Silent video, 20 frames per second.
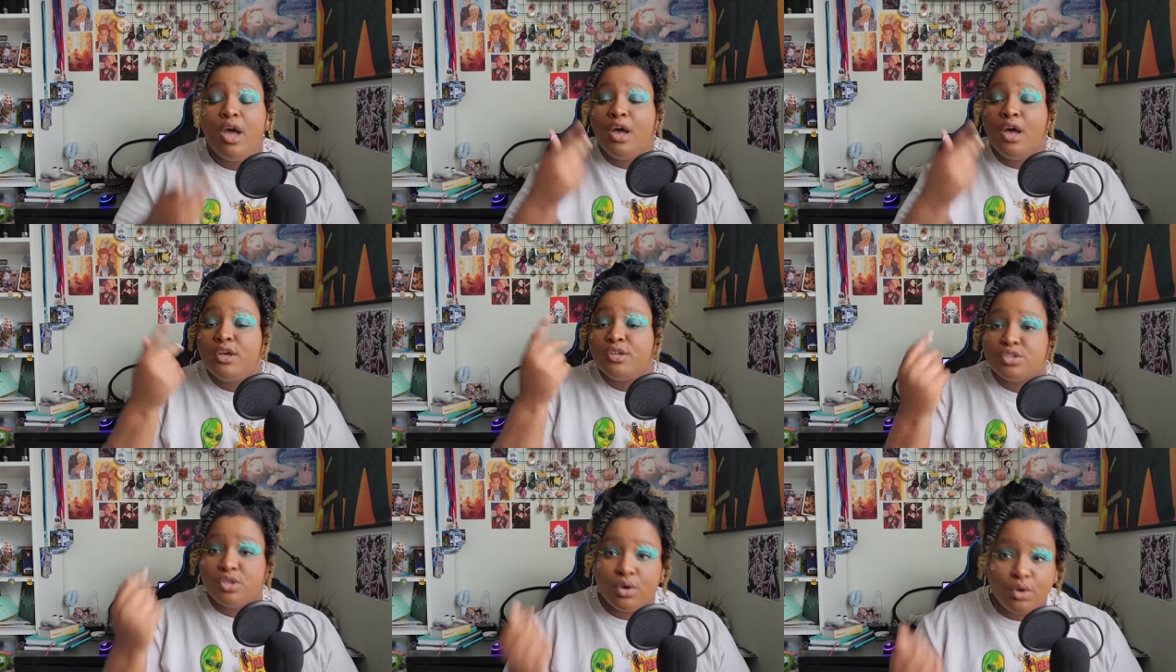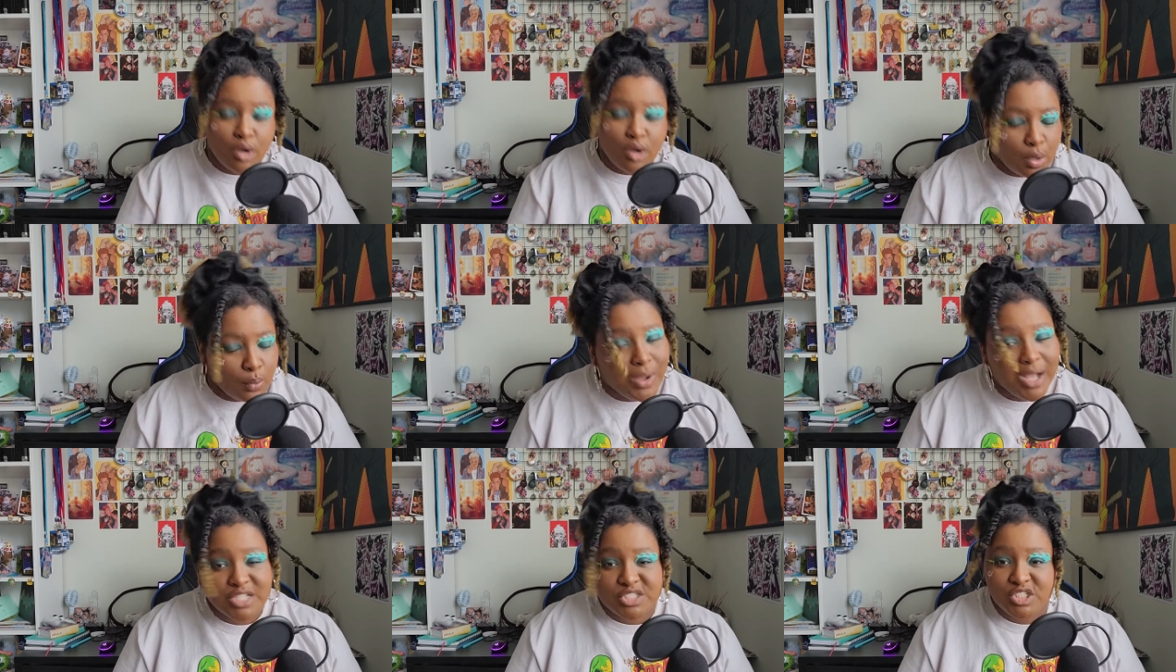So go
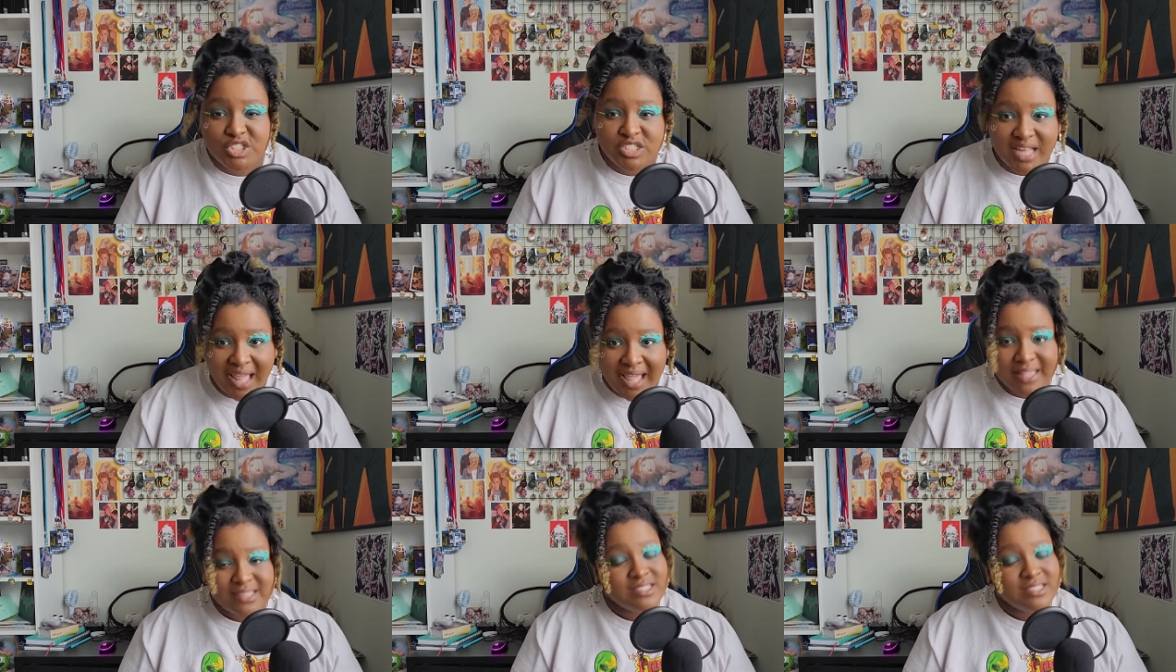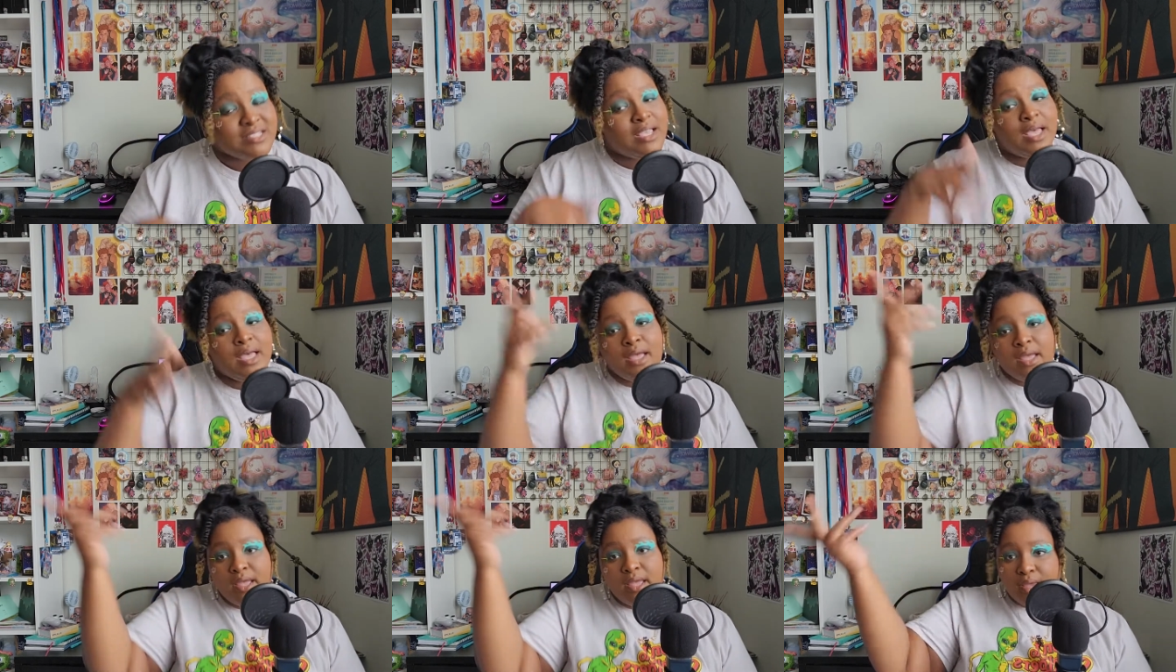watch that.
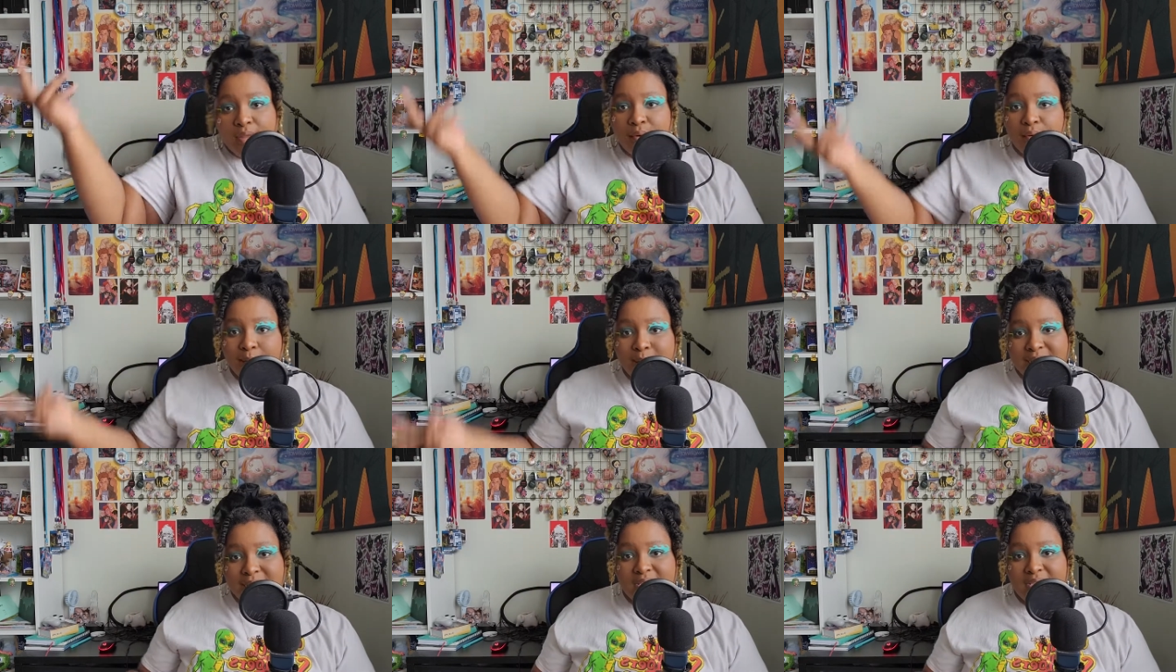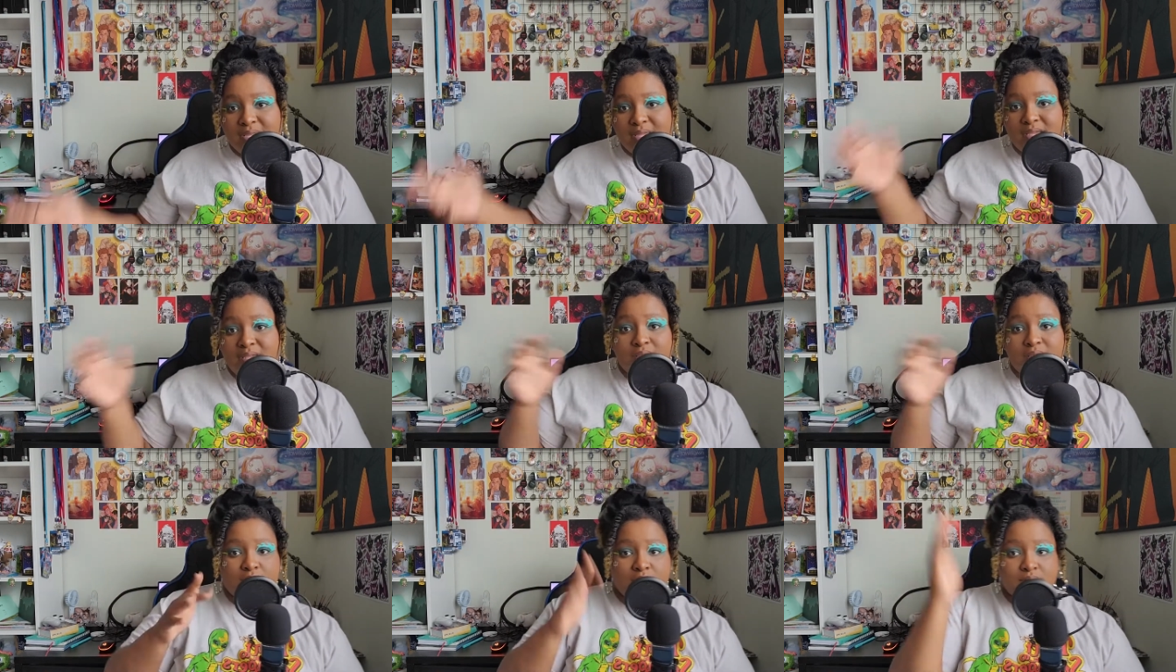It'll
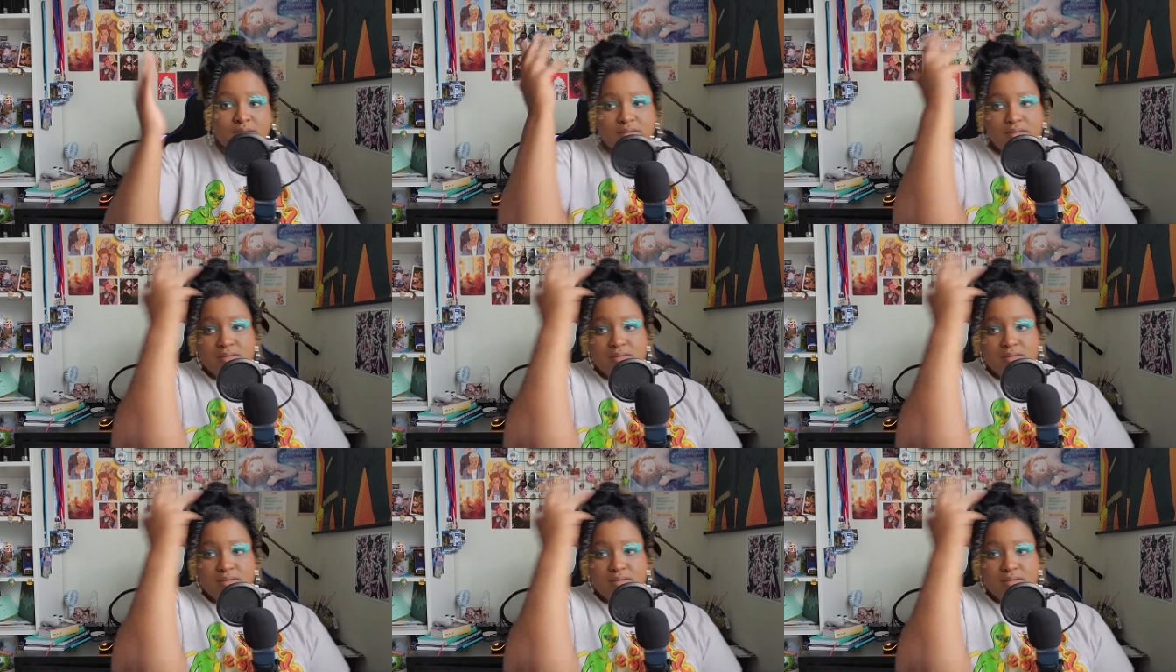be